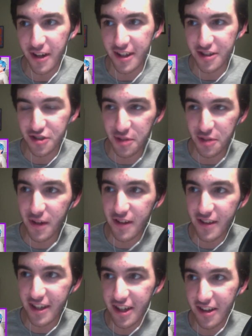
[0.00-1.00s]
and she
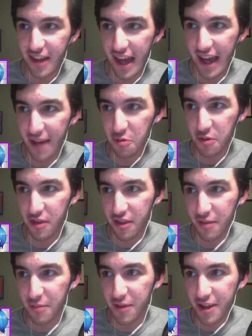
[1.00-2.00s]
apparently collabed with
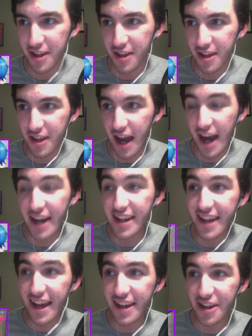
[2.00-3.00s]
them. I did
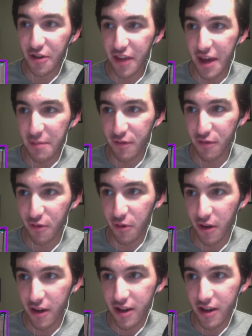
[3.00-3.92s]
not know that before.